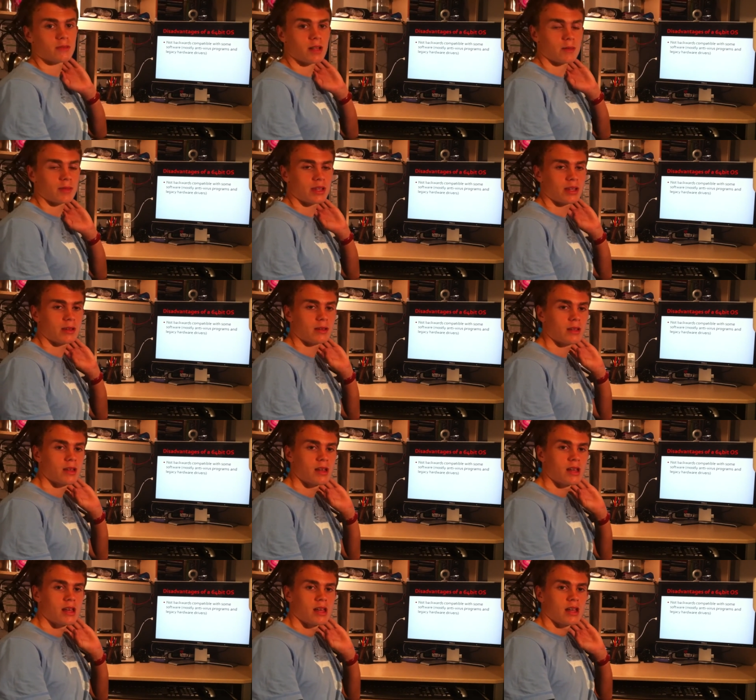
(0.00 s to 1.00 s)
up here.
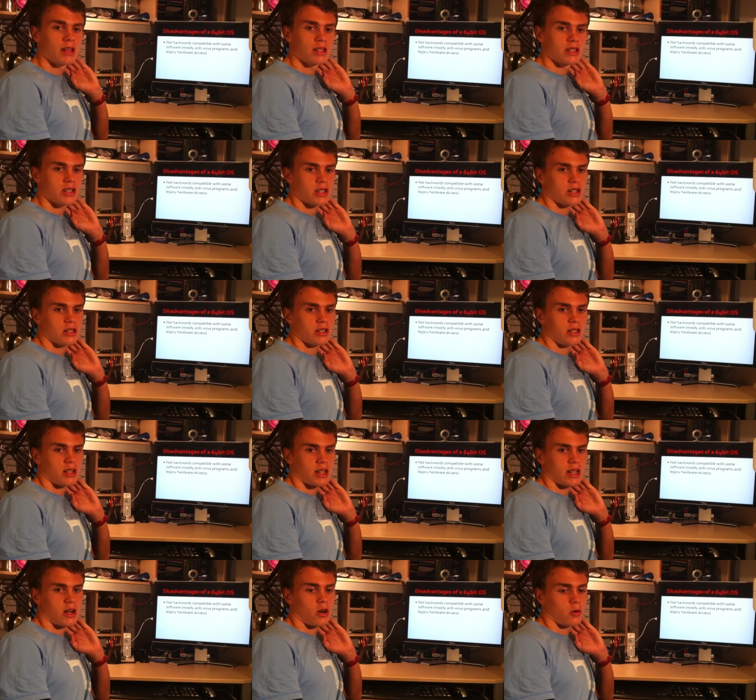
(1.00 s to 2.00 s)
So,
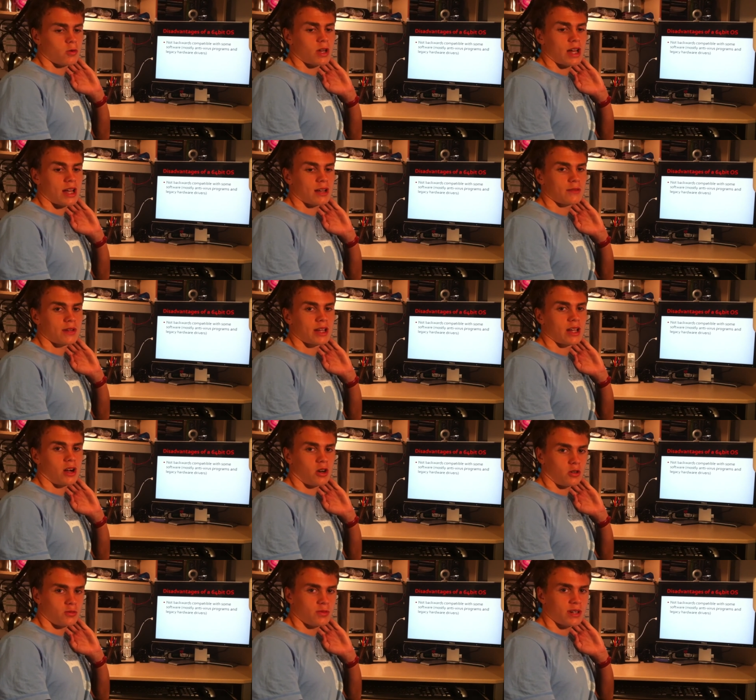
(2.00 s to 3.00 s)
like, old hardware,
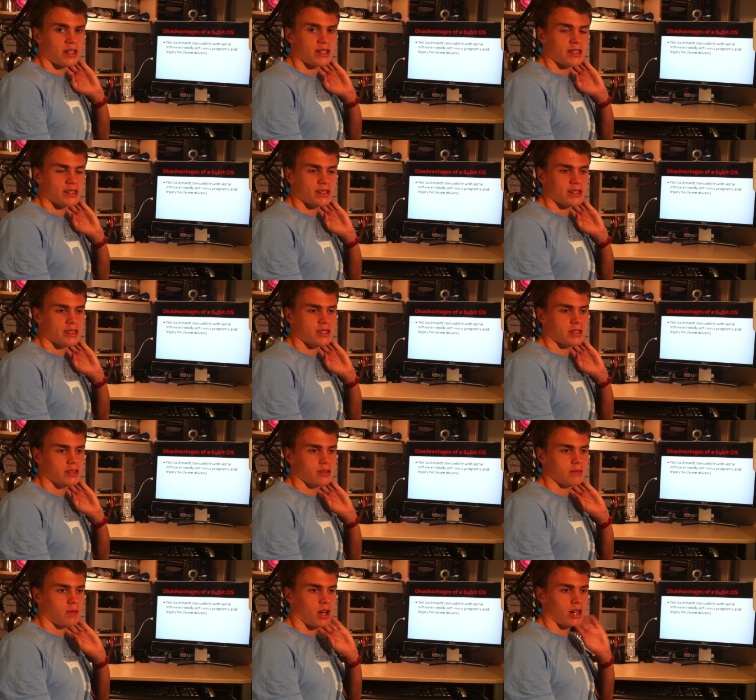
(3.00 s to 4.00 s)
old printers
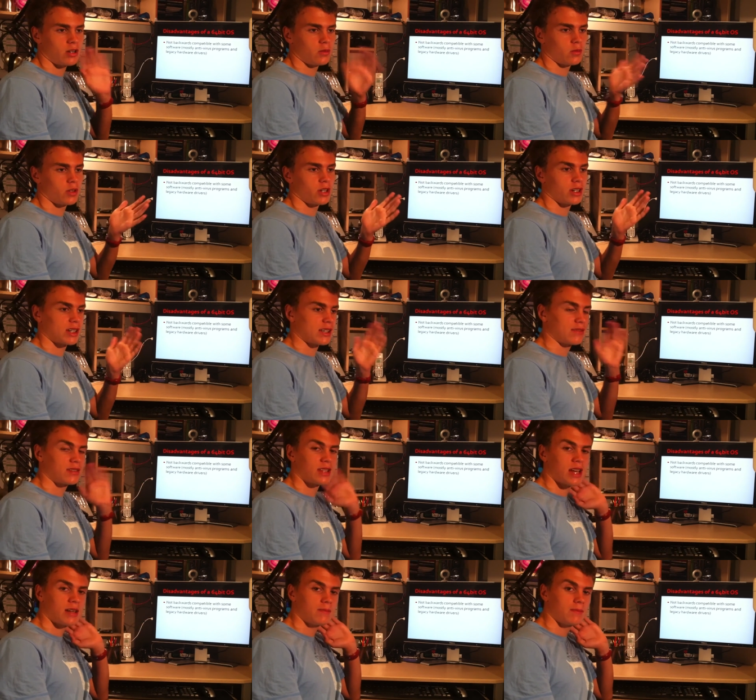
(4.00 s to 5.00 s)
might not work if
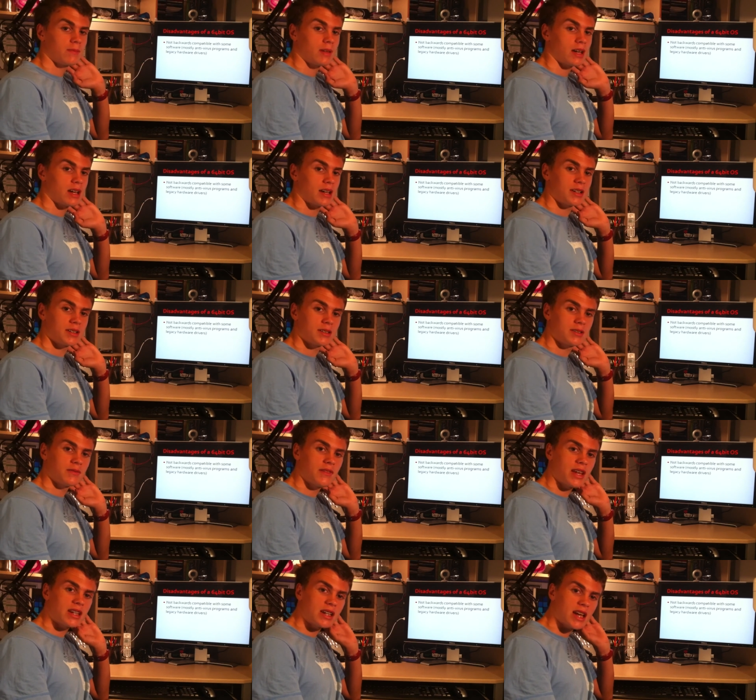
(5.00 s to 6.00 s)
the
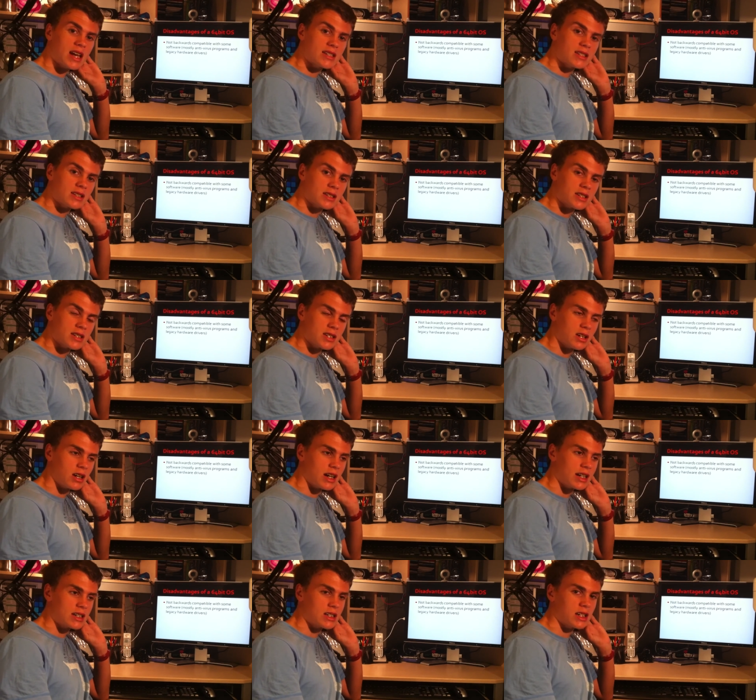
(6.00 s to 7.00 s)
vendor hasn't
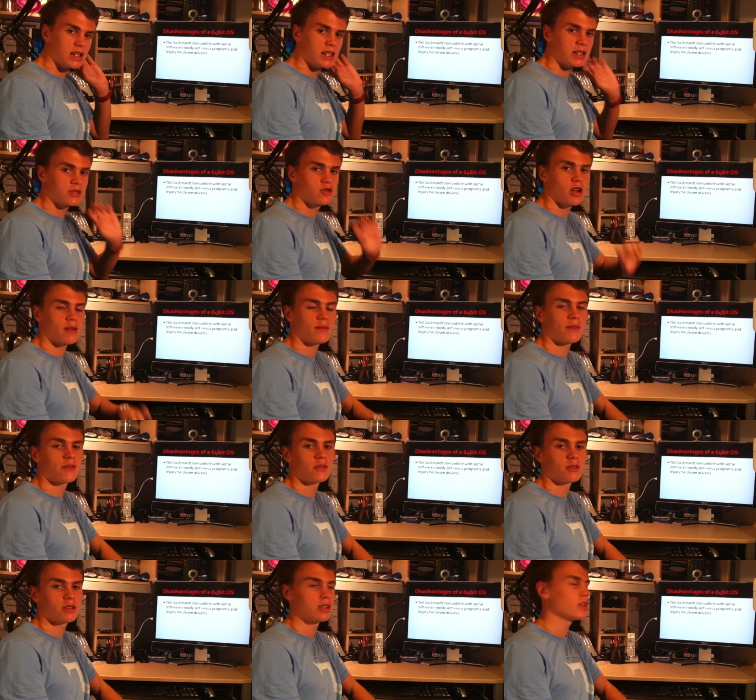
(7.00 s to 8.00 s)
designed a driver
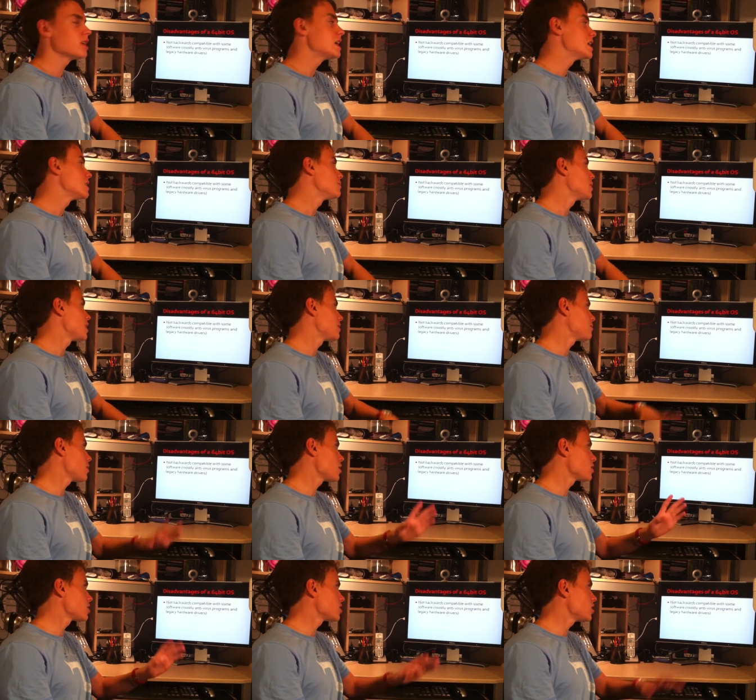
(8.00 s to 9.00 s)
for it, but
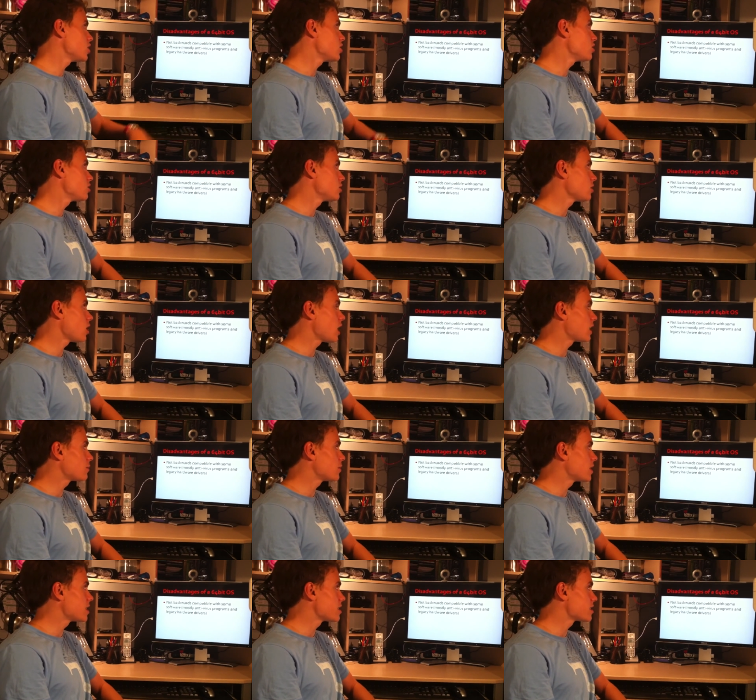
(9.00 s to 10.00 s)
most new
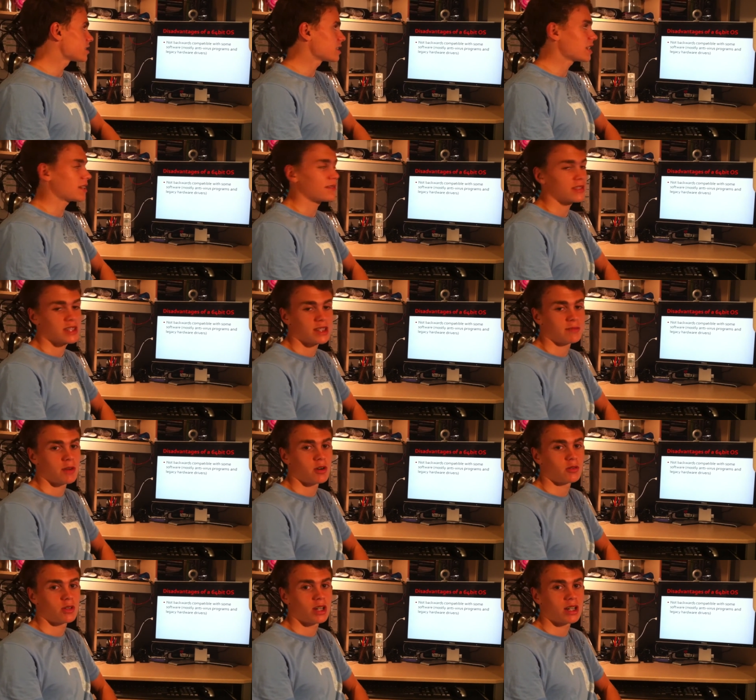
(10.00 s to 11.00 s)
hardwares and even some
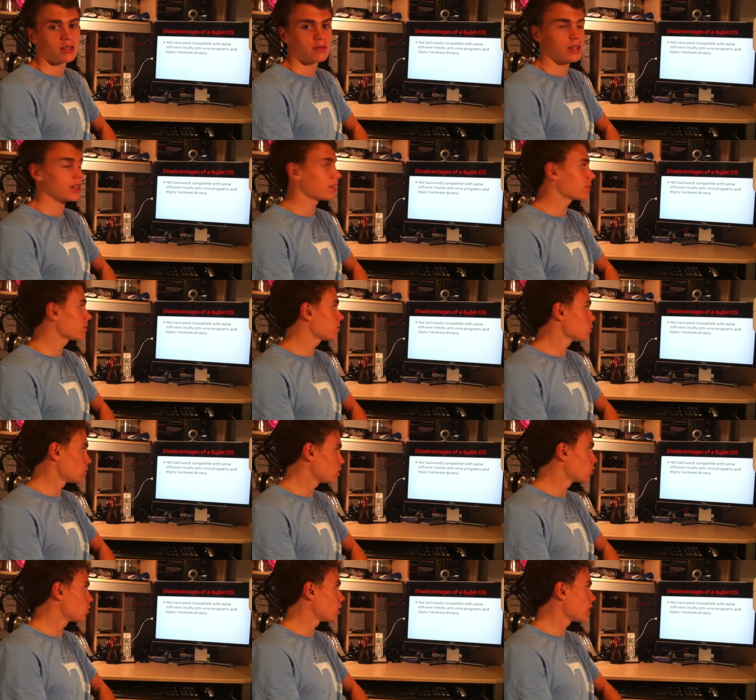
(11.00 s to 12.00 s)
old hardware
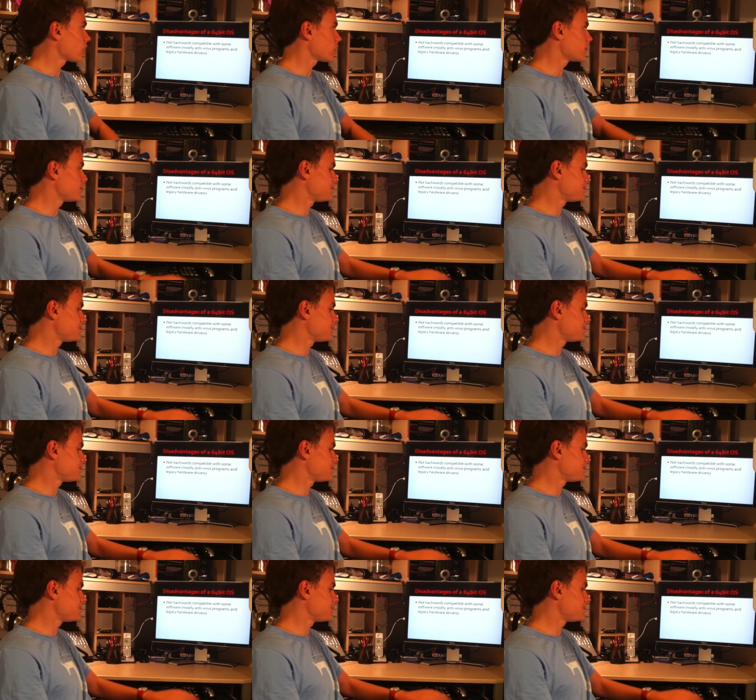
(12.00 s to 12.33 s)
will work.